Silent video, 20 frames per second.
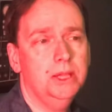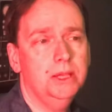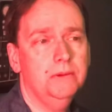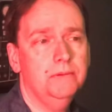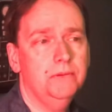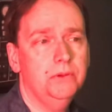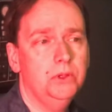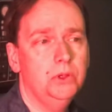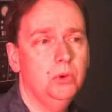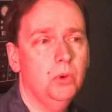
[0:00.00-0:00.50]

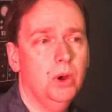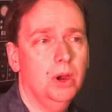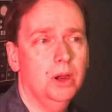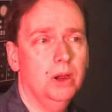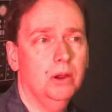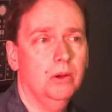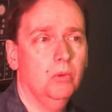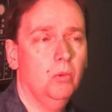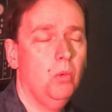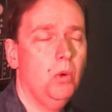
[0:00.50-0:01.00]
if you
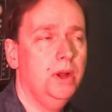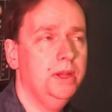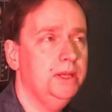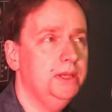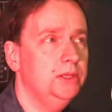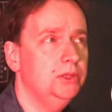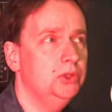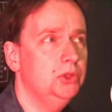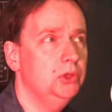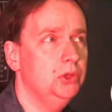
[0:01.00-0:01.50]
are
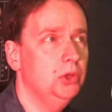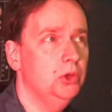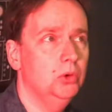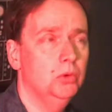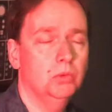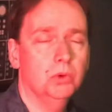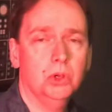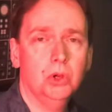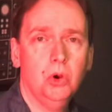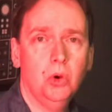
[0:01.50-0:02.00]
wanting to
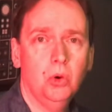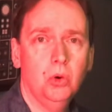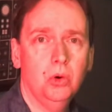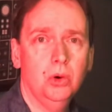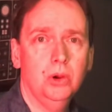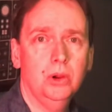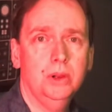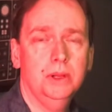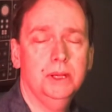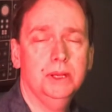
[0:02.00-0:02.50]

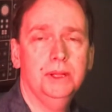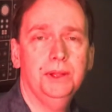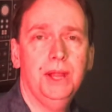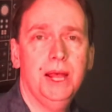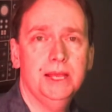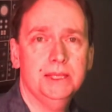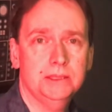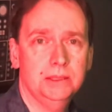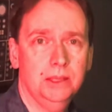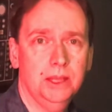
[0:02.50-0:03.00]
record a
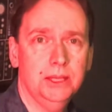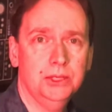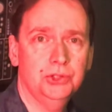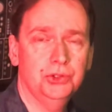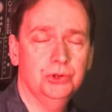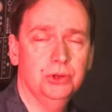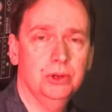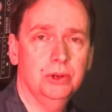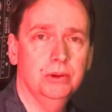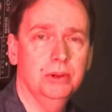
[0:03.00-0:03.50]
class
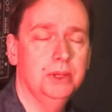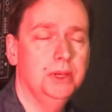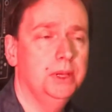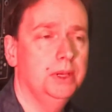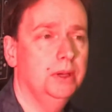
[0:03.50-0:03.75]
lecture,